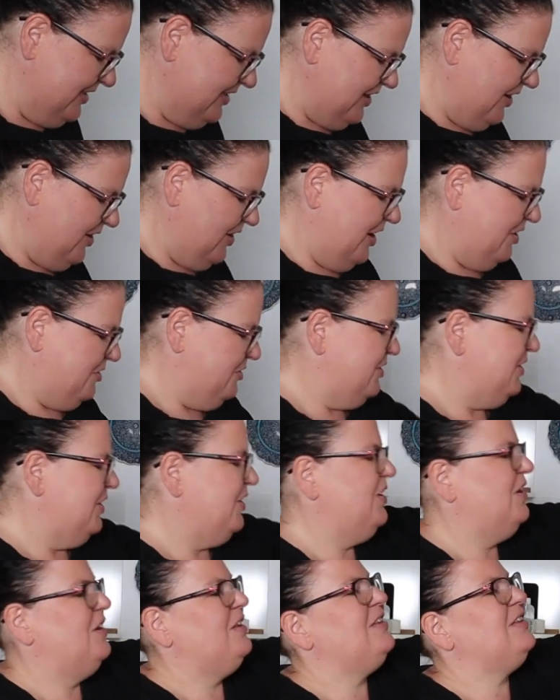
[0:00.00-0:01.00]
So I
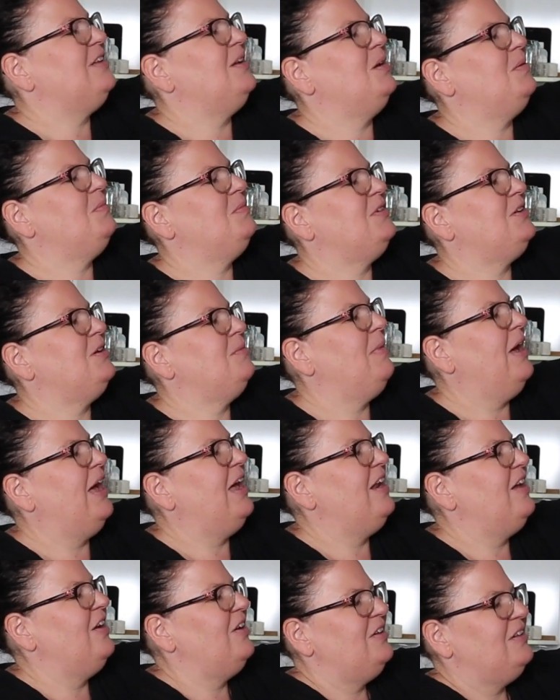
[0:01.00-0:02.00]
also got some
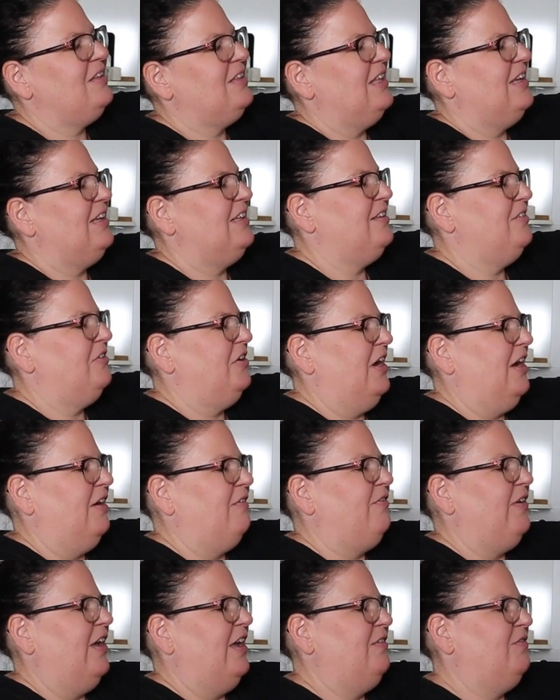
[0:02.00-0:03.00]
tomatoes. These are
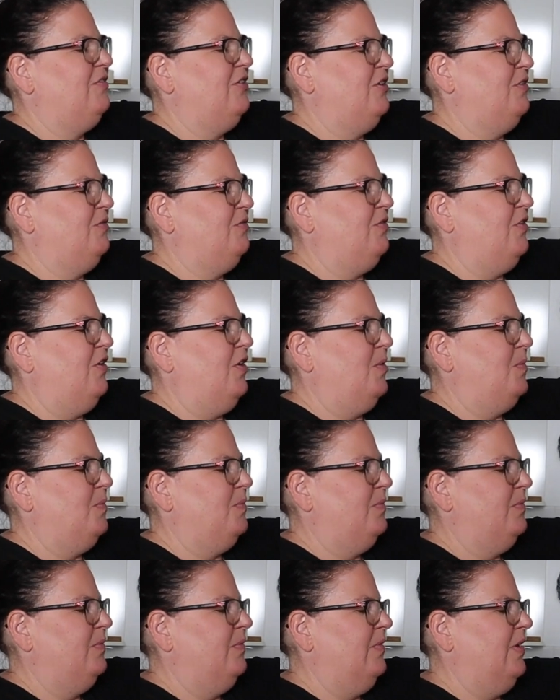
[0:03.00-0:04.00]
our favourite
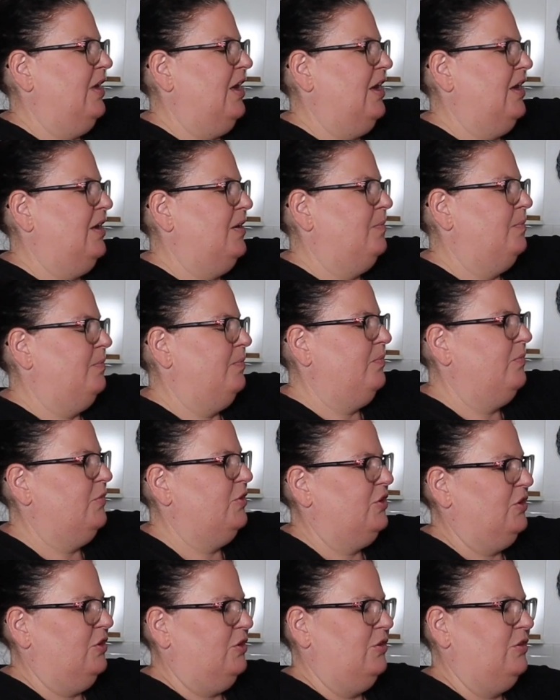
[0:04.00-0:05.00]
from,
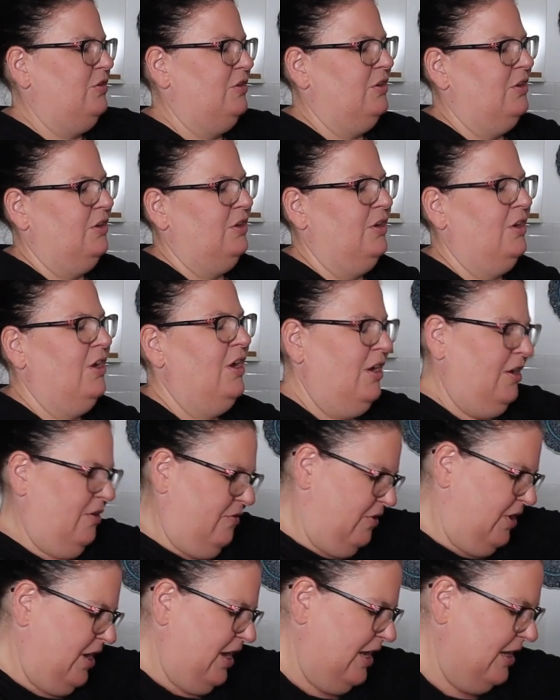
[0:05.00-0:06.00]
what's it called?
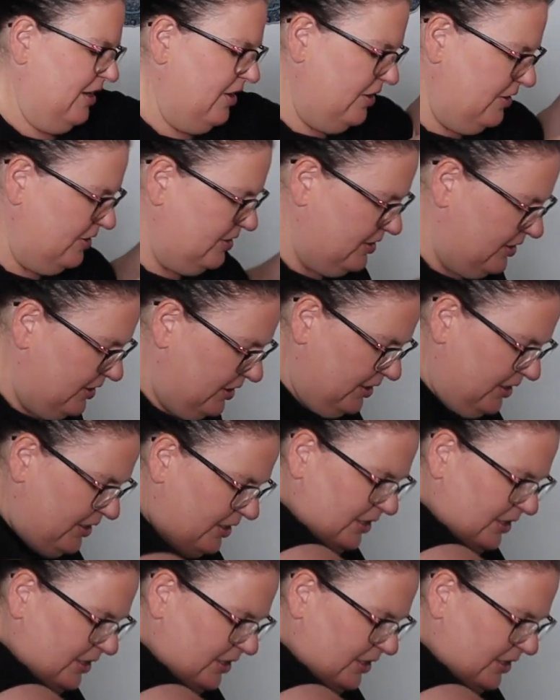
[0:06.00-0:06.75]
Ricardo's.